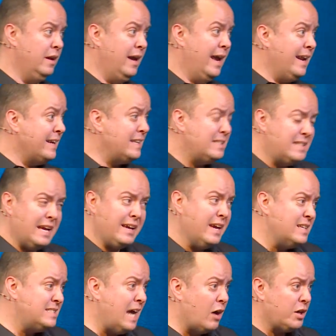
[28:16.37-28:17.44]
And
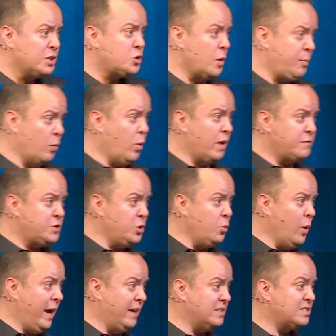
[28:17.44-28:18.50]
again, doubt can show up in one of two
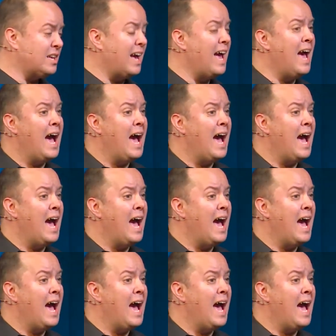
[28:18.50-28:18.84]
ways.